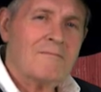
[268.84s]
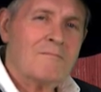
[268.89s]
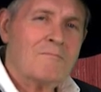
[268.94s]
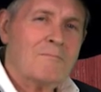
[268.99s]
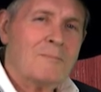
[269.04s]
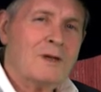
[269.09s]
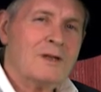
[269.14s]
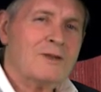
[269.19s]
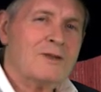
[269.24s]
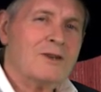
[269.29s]

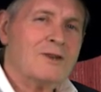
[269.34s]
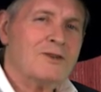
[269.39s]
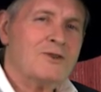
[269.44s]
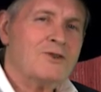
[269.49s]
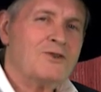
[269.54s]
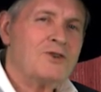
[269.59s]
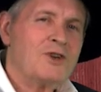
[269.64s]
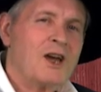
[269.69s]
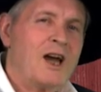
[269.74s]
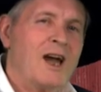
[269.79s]
but the
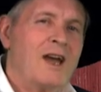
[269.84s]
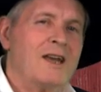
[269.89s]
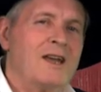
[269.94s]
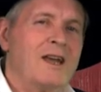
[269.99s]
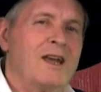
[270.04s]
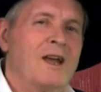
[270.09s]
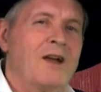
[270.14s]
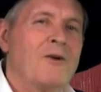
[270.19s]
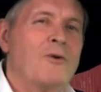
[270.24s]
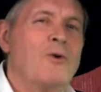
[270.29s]

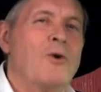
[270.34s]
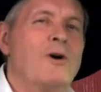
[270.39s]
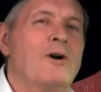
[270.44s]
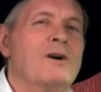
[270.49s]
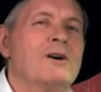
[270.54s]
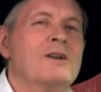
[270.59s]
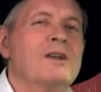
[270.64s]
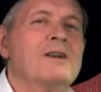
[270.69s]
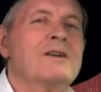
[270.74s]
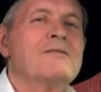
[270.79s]
shining
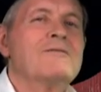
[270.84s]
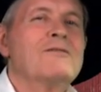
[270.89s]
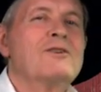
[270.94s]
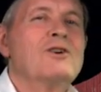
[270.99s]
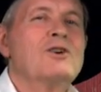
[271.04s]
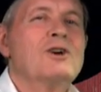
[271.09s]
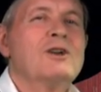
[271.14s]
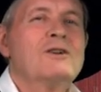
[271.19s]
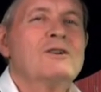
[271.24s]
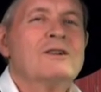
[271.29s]
quality of
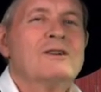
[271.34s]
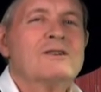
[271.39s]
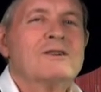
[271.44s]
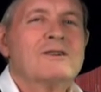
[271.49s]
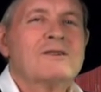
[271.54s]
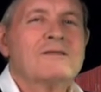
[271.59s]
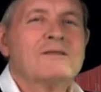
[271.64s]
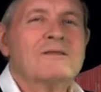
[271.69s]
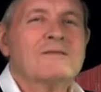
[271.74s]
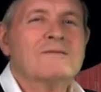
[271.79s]

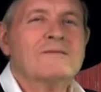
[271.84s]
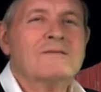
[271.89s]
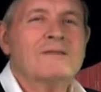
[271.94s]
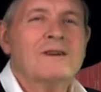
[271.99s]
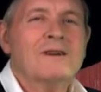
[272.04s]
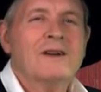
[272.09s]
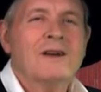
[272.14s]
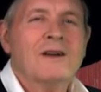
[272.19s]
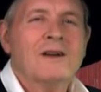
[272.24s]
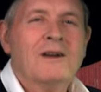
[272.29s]
goodness
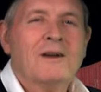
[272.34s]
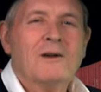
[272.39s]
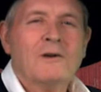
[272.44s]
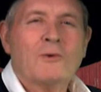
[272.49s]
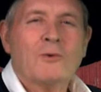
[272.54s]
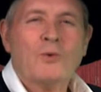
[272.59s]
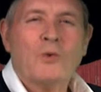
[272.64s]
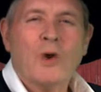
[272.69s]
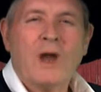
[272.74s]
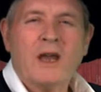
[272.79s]

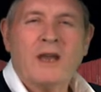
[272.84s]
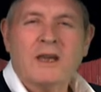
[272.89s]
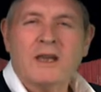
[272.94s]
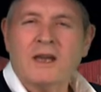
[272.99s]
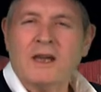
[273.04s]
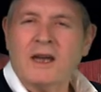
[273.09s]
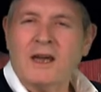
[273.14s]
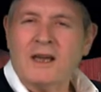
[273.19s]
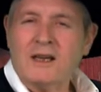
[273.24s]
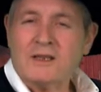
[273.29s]

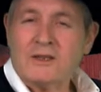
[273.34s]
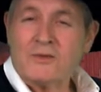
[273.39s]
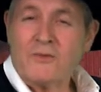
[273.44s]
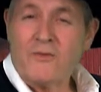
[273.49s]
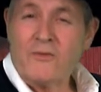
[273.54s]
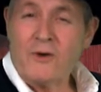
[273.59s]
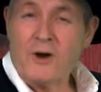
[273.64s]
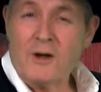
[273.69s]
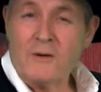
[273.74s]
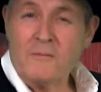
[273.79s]
radiates
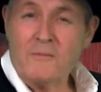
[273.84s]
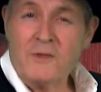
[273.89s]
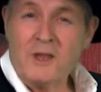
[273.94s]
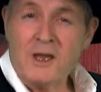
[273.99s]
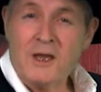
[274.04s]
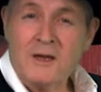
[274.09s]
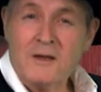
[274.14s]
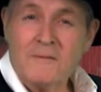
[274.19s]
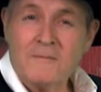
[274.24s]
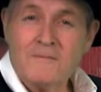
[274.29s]
from
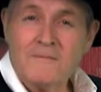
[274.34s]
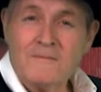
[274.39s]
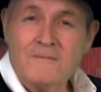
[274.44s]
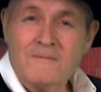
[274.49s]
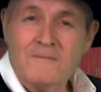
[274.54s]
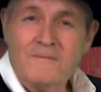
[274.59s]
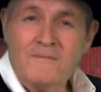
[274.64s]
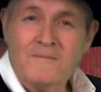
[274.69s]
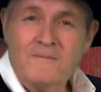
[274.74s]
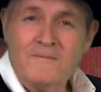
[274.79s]
them,
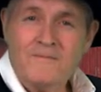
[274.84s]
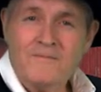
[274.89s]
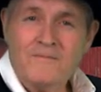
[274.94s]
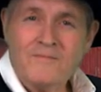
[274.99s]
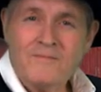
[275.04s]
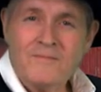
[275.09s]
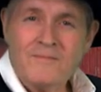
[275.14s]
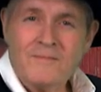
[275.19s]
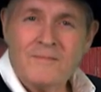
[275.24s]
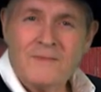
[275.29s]

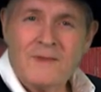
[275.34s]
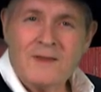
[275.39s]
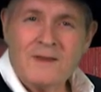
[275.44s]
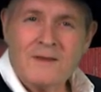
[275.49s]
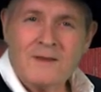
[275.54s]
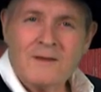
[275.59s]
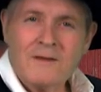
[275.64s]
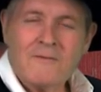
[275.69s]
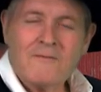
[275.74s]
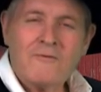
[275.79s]

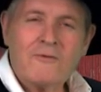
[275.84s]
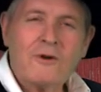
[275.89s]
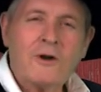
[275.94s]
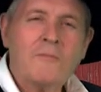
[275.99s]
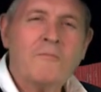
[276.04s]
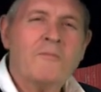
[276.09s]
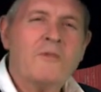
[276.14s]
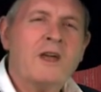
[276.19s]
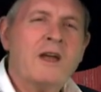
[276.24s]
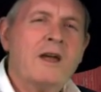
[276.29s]

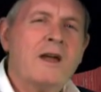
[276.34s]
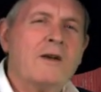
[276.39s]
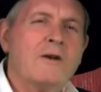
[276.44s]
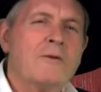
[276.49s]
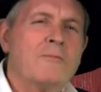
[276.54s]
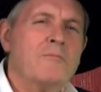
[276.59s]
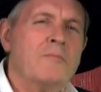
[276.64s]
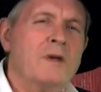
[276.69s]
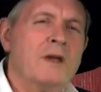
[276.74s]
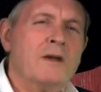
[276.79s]
from
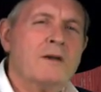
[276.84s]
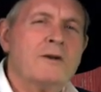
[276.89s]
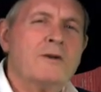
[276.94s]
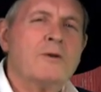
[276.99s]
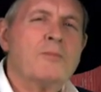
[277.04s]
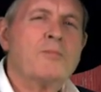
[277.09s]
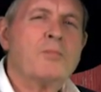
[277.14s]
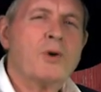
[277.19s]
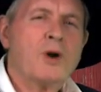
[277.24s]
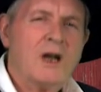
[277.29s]
their
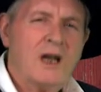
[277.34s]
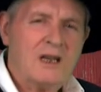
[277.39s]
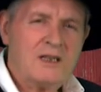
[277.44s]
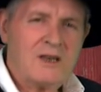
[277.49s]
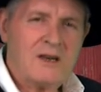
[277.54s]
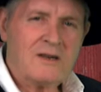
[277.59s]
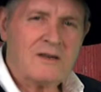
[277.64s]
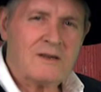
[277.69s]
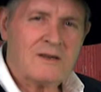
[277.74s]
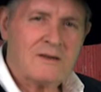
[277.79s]
mere
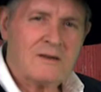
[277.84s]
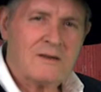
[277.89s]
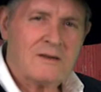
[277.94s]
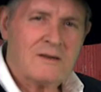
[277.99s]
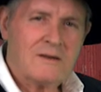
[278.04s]
presence.